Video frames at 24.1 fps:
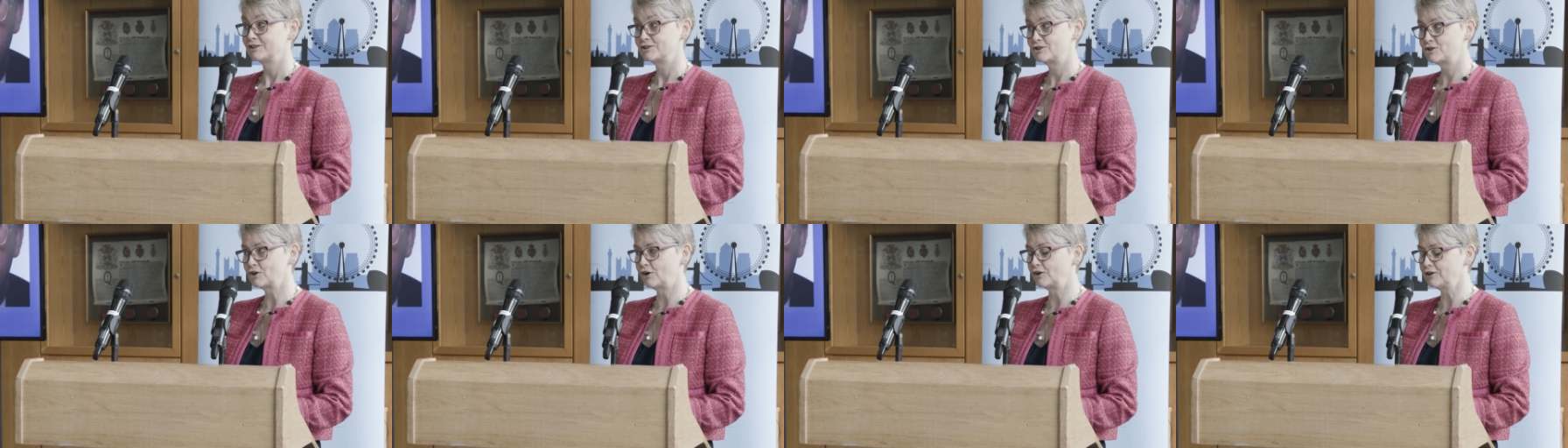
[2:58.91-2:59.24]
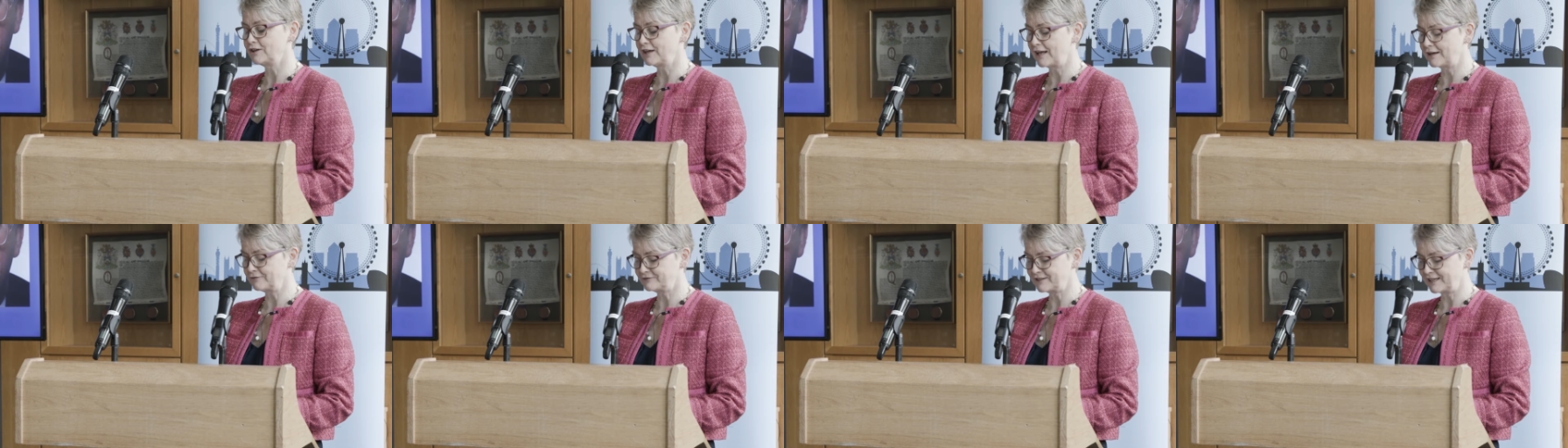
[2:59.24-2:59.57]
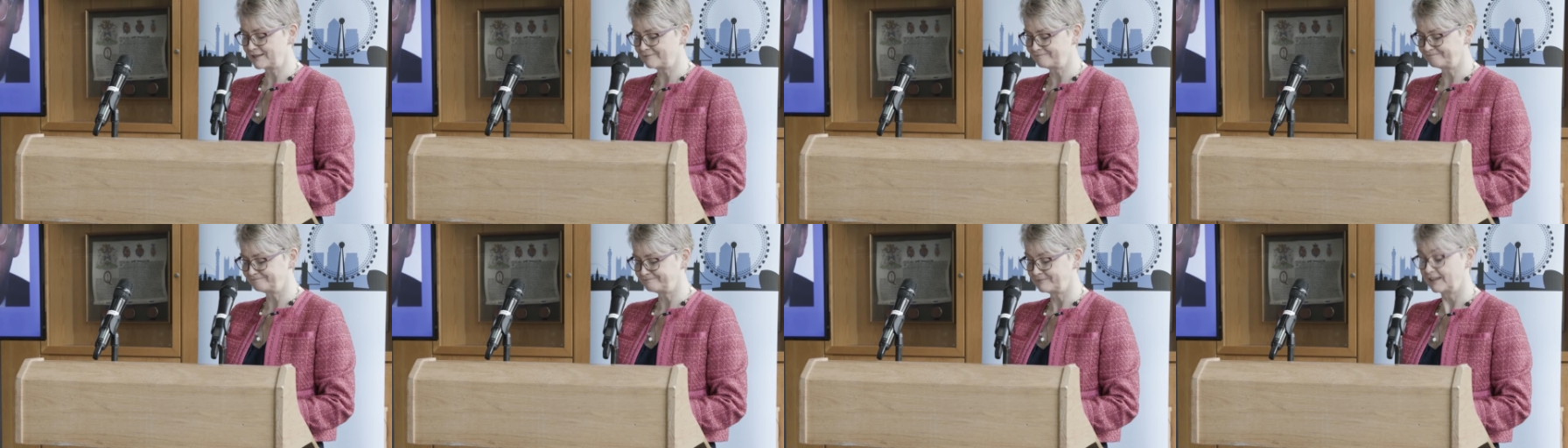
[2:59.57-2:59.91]
John loved
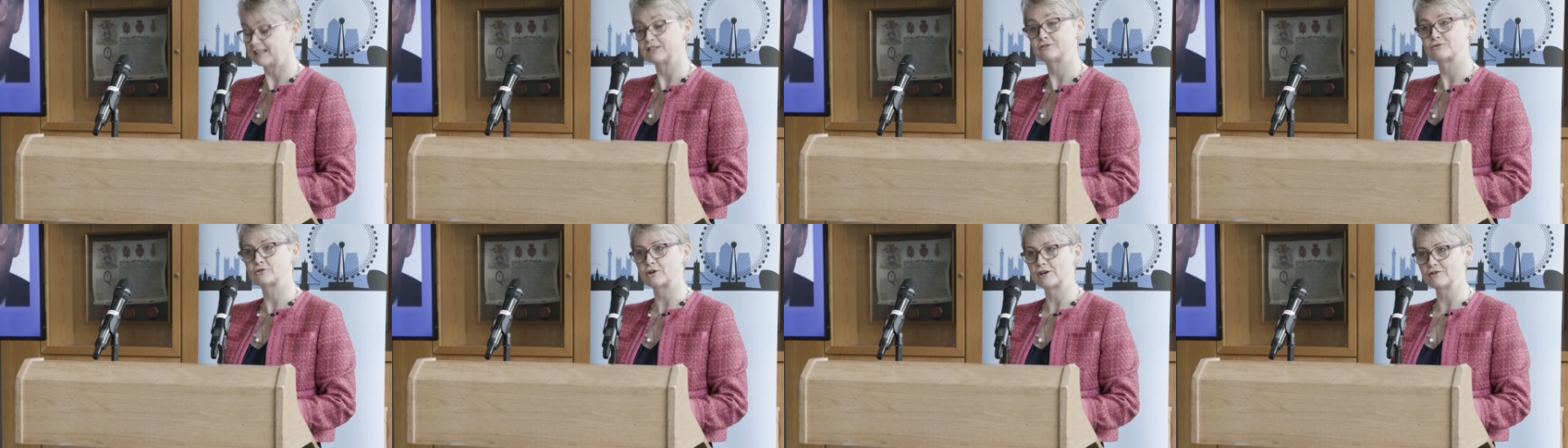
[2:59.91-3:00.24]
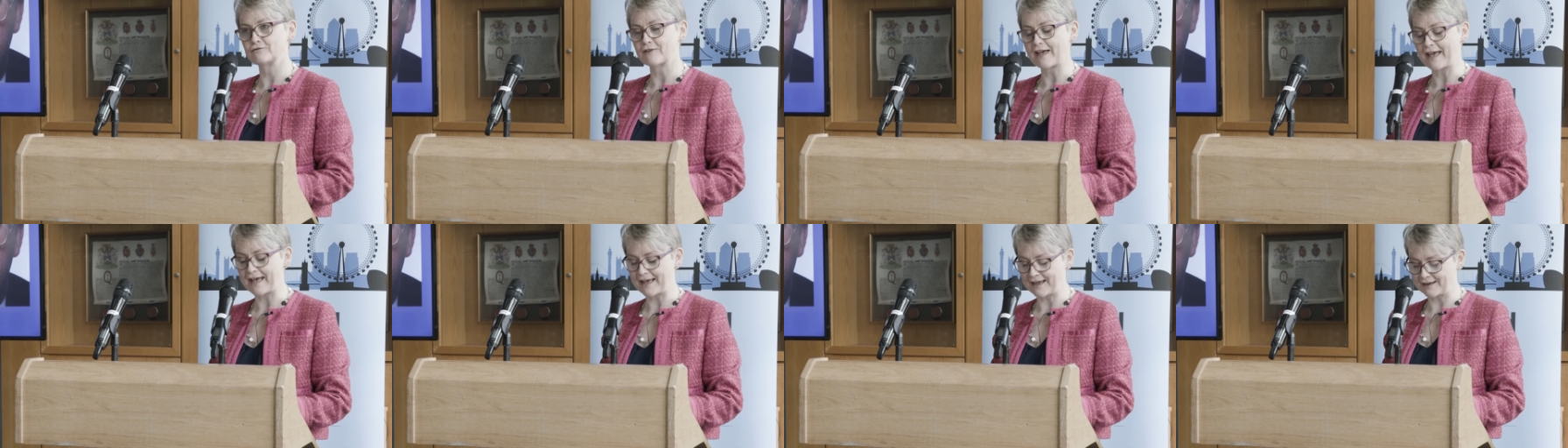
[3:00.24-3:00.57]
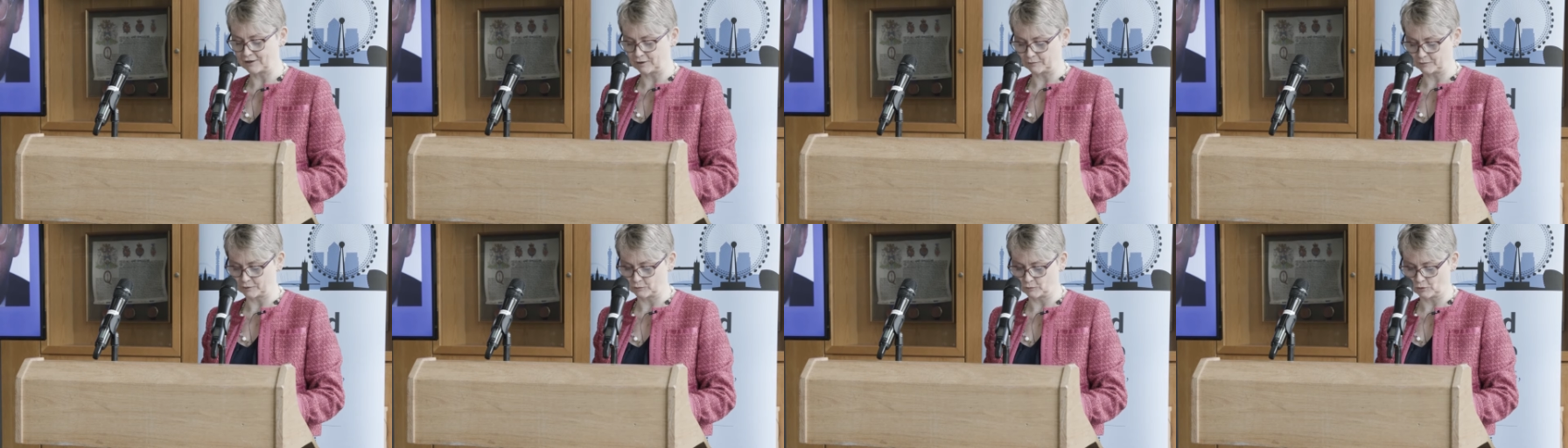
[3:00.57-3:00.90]
it. It drove
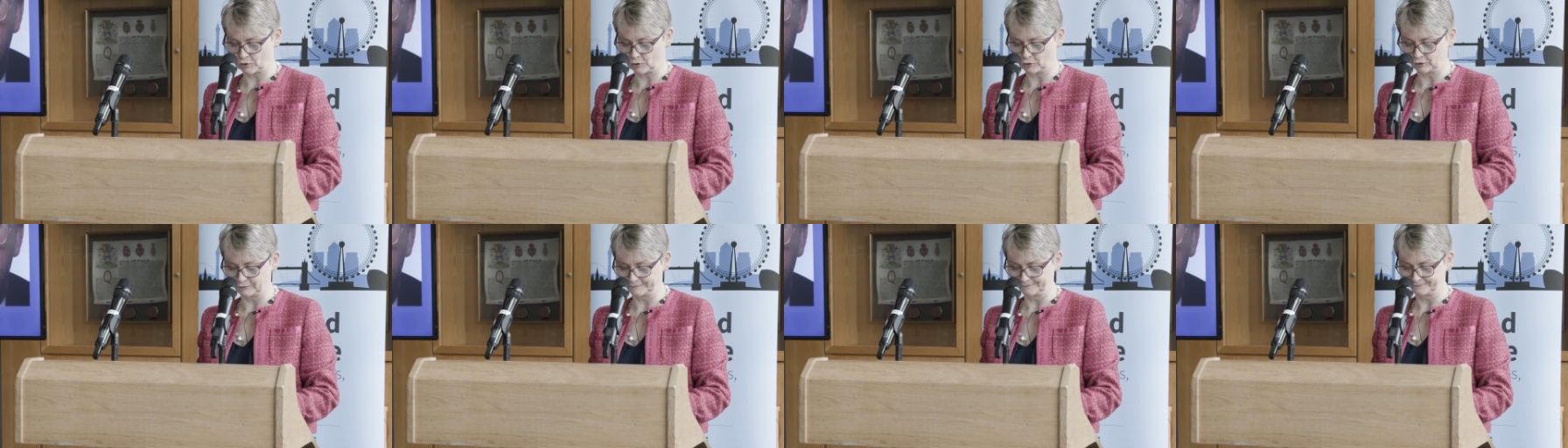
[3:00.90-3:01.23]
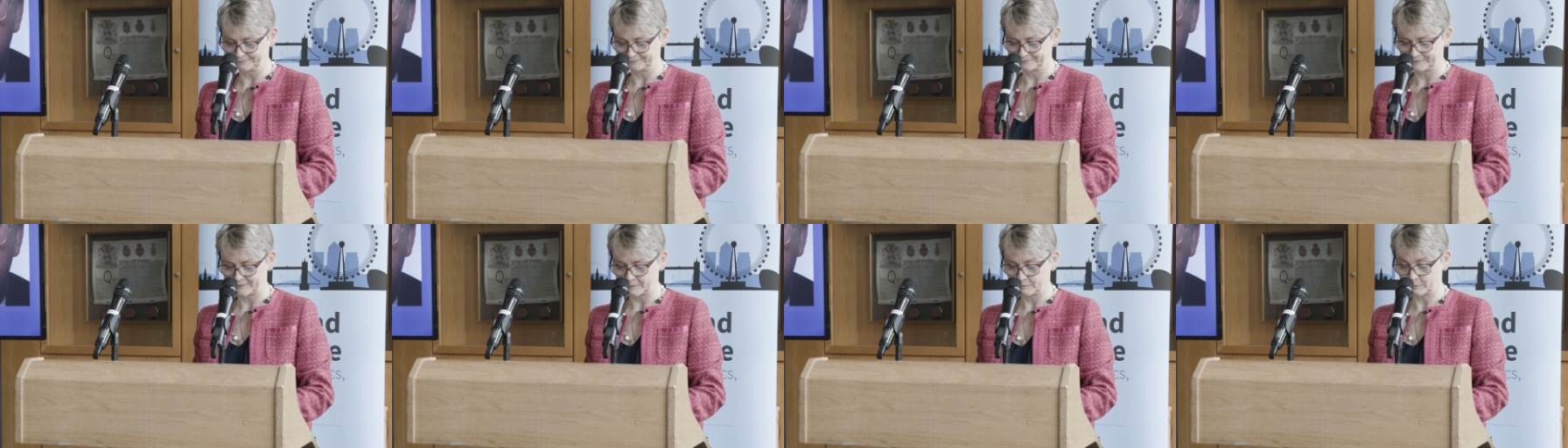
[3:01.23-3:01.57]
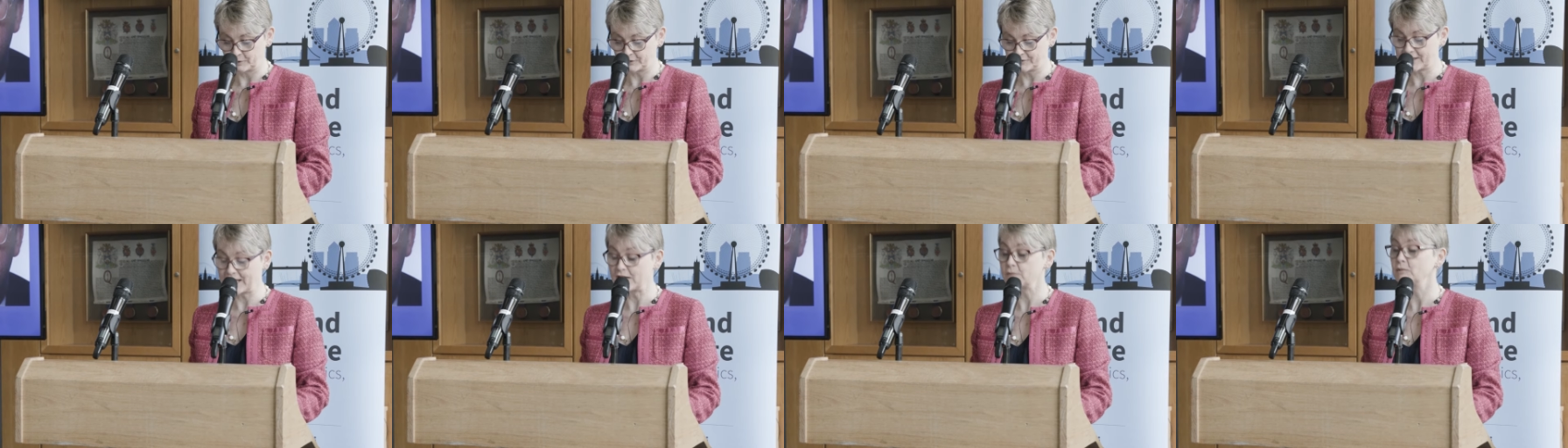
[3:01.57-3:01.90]
Anne up the wall.
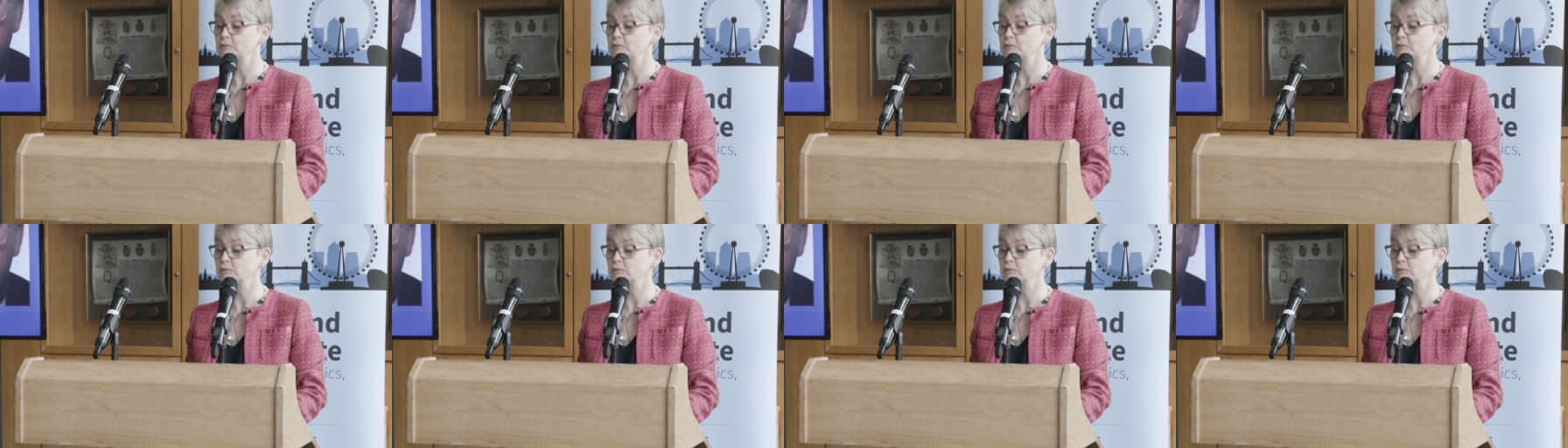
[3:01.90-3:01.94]
But